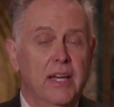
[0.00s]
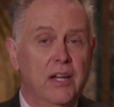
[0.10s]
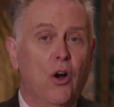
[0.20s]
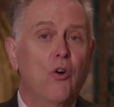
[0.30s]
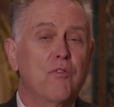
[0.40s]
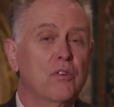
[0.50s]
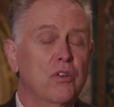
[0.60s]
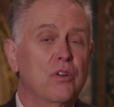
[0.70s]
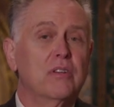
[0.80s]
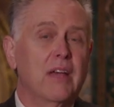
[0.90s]
an
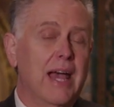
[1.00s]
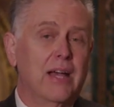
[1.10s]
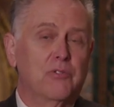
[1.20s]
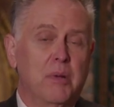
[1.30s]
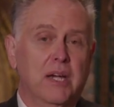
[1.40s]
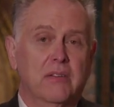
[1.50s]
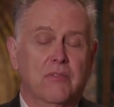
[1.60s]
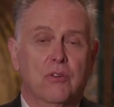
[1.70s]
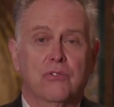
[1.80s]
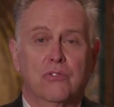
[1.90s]
overlooked aspect
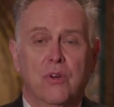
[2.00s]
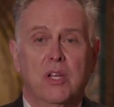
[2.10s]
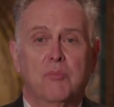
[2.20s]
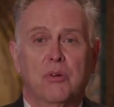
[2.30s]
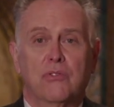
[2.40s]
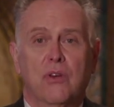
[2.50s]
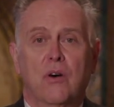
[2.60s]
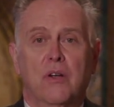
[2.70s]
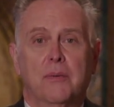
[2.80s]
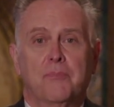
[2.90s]
of her screen
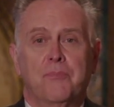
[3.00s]
persona.